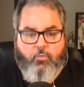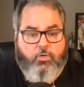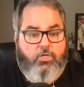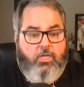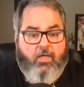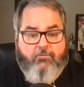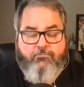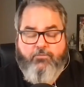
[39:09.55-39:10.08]
Would
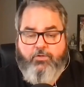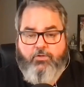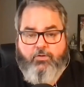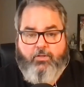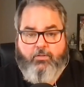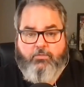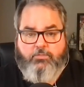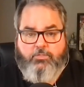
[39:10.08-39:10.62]
love for you
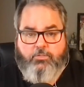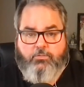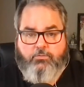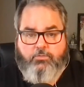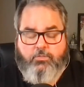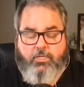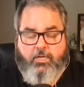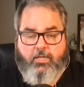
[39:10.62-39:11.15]
to, to,
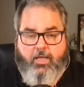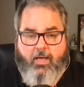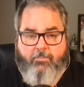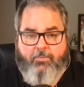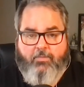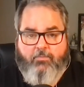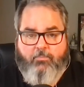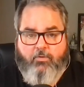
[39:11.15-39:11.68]
to get a
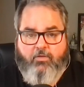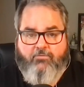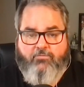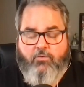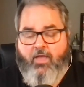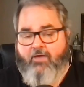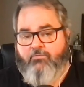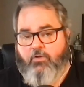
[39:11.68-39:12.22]
copy of the book if
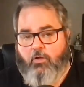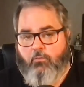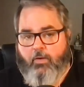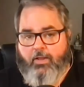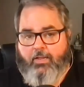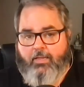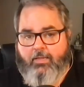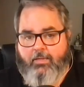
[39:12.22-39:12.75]
you haven't
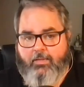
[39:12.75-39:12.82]
already,